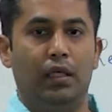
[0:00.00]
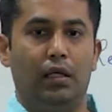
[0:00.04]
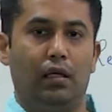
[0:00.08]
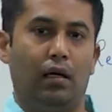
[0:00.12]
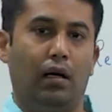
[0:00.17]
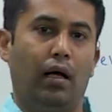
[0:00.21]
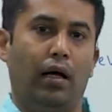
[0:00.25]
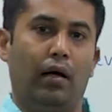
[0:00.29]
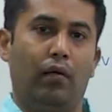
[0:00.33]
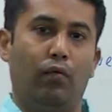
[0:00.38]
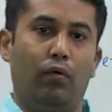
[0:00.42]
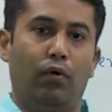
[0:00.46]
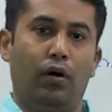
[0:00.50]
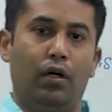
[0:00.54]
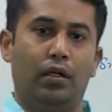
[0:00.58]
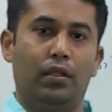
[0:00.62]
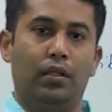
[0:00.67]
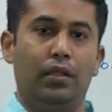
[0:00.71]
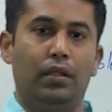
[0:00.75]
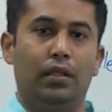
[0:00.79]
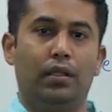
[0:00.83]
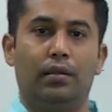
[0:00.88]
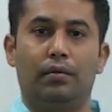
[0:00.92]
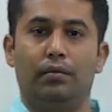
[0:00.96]
like
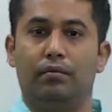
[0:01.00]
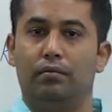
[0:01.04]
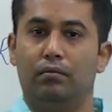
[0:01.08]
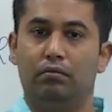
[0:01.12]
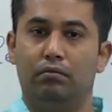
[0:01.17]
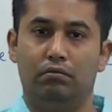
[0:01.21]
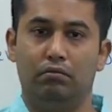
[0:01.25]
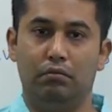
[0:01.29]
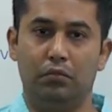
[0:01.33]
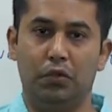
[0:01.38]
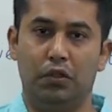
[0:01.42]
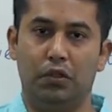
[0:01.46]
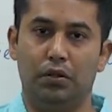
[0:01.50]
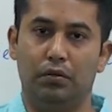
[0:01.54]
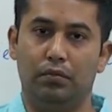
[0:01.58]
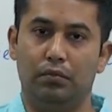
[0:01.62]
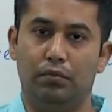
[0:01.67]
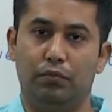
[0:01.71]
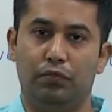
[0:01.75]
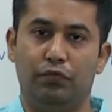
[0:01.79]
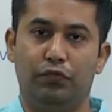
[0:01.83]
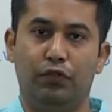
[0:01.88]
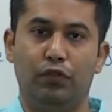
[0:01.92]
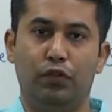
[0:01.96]
water,
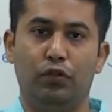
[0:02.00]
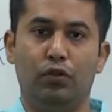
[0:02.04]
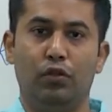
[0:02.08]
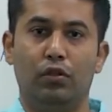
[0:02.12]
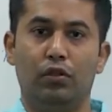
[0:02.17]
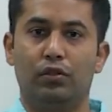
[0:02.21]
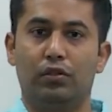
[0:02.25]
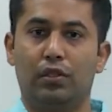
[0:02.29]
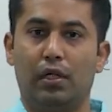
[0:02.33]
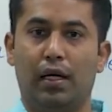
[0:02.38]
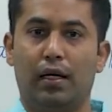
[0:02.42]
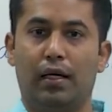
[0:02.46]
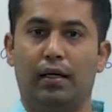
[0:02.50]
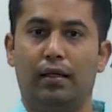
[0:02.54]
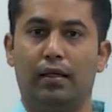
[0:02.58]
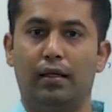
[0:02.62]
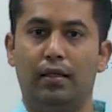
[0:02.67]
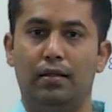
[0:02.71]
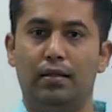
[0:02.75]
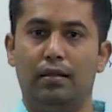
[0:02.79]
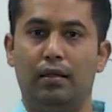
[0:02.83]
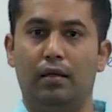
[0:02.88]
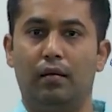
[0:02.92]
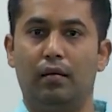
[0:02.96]
fuels like
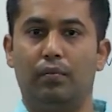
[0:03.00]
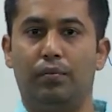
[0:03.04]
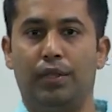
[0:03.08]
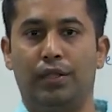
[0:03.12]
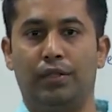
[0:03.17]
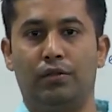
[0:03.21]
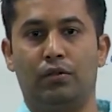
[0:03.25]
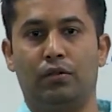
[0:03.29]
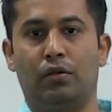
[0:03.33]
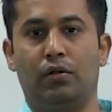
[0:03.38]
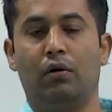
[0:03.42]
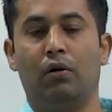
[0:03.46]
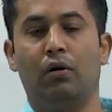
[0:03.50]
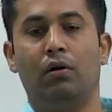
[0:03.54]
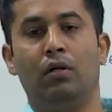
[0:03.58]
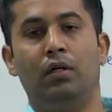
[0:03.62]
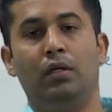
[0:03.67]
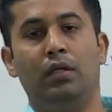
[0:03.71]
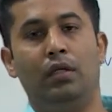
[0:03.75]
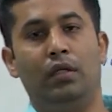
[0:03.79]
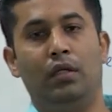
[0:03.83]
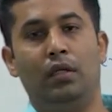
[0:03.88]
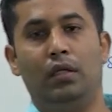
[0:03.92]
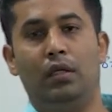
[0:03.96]
diesel, petrol,
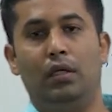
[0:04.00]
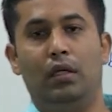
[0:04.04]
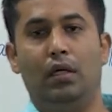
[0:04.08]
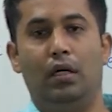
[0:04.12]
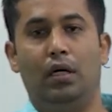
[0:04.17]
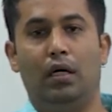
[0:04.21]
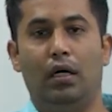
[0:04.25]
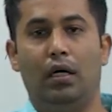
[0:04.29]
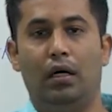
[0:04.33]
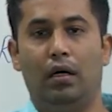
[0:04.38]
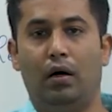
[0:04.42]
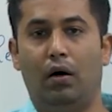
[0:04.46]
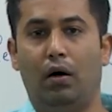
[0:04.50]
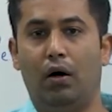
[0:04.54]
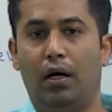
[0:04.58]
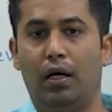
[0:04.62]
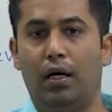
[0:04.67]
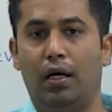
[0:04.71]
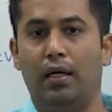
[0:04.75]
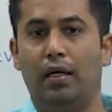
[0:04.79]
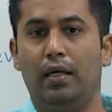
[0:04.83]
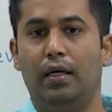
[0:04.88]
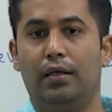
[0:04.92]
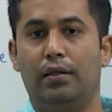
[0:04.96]
or
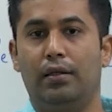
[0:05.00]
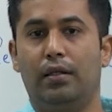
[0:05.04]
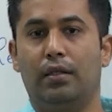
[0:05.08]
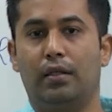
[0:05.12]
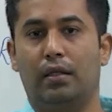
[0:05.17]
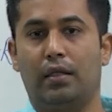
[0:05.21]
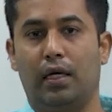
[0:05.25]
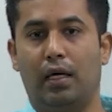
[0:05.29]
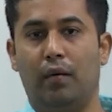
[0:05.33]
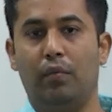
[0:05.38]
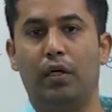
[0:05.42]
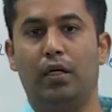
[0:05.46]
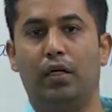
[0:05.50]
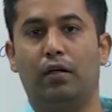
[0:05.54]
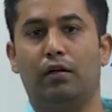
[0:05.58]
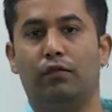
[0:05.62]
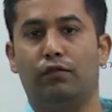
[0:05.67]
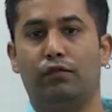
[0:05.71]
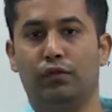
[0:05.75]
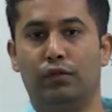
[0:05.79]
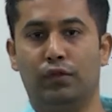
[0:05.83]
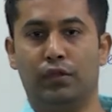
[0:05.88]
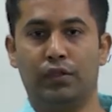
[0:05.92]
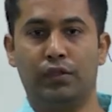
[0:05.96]
any other chemical
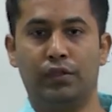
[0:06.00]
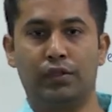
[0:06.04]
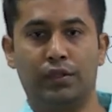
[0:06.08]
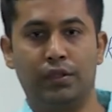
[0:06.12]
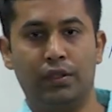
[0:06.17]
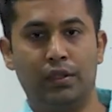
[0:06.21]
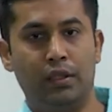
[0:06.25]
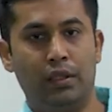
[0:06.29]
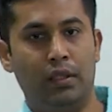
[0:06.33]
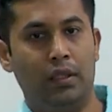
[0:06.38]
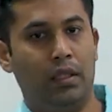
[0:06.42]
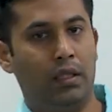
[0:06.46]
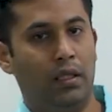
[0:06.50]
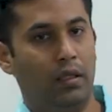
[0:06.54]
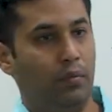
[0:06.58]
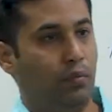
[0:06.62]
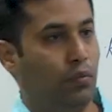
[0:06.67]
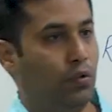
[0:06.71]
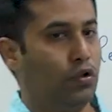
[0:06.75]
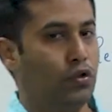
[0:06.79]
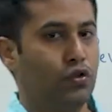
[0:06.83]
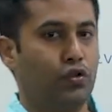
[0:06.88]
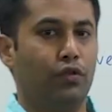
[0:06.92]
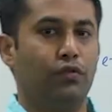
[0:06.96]
fluids,
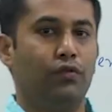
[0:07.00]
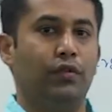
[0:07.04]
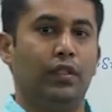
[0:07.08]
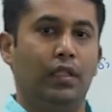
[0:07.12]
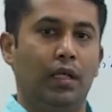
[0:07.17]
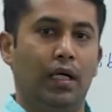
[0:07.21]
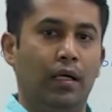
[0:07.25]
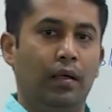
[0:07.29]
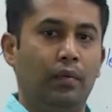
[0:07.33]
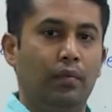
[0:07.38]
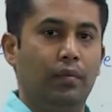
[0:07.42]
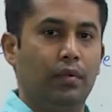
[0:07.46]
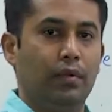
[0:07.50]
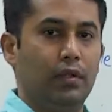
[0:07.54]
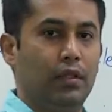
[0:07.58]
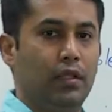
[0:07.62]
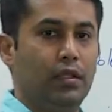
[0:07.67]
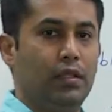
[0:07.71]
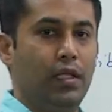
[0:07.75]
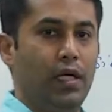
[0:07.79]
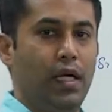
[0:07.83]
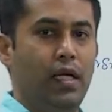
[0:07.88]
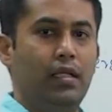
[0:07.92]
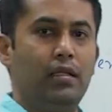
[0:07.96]
most of the time the
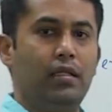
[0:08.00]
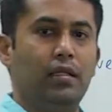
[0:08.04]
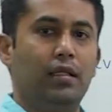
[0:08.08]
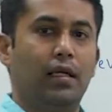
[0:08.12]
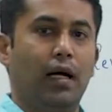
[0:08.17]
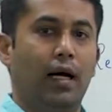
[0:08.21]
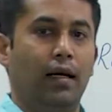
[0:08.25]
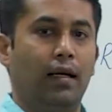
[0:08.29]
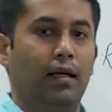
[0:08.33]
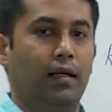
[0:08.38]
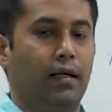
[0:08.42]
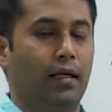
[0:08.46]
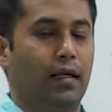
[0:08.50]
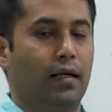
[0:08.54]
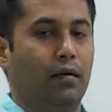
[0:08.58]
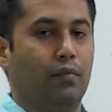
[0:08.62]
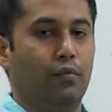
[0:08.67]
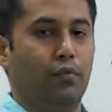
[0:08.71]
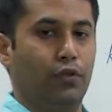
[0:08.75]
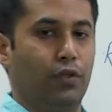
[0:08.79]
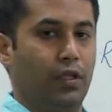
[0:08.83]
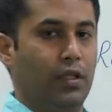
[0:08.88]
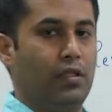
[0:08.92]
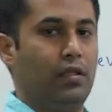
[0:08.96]
change in kinetic and
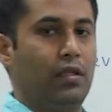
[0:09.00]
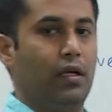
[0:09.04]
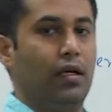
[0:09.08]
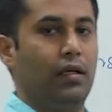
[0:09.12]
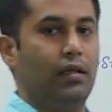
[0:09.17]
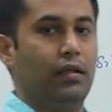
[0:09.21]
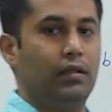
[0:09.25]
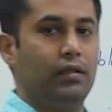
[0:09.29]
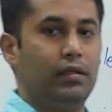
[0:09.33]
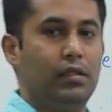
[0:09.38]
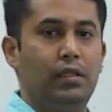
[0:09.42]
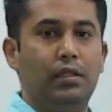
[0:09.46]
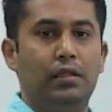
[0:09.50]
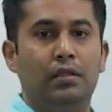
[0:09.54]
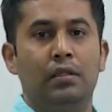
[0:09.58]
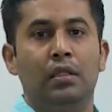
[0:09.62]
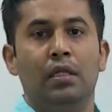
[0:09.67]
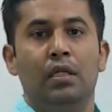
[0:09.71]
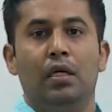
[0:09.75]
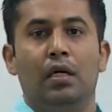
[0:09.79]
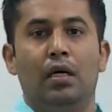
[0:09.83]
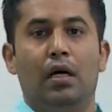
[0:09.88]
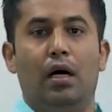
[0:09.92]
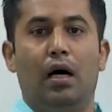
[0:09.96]
potential energies
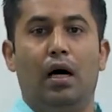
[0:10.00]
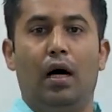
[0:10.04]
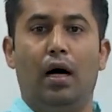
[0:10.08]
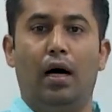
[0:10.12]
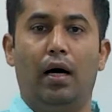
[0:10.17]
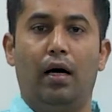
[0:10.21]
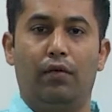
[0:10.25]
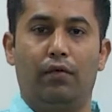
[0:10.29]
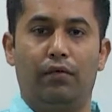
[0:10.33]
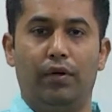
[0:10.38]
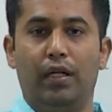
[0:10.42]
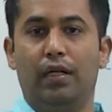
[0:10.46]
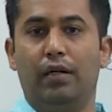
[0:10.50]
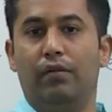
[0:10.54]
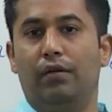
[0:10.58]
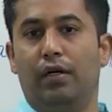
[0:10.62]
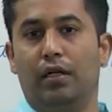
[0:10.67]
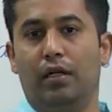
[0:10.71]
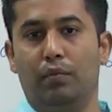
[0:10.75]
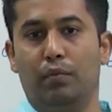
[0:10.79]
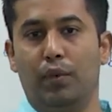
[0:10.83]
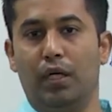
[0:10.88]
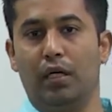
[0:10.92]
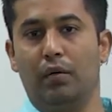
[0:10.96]
are very,
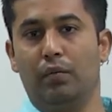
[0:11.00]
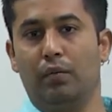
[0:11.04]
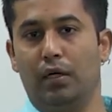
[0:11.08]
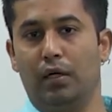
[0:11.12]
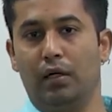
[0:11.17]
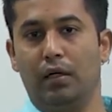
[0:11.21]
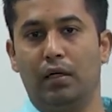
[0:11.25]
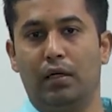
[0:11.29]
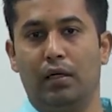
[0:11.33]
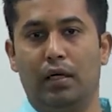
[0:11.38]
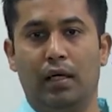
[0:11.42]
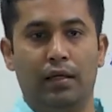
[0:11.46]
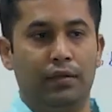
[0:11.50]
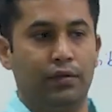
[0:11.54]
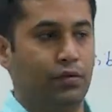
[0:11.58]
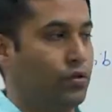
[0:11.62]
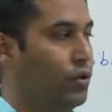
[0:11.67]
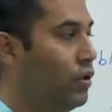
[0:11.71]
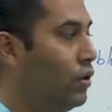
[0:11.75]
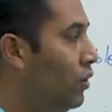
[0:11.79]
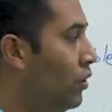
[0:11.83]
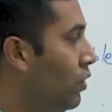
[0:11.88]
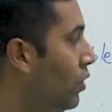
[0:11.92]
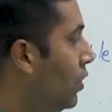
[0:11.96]
very minimal. And
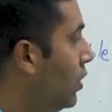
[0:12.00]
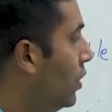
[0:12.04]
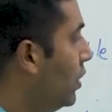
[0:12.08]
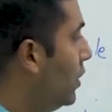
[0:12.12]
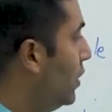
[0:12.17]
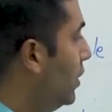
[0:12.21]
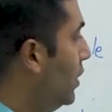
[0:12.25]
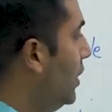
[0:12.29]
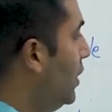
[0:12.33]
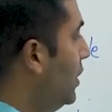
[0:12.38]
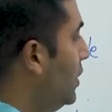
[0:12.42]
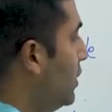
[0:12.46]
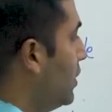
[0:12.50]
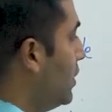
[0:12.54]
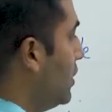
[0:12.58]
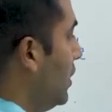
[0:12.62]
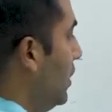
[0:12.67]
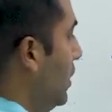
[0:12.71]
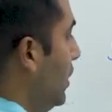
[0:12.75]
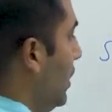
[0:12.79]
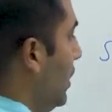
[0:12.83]
so these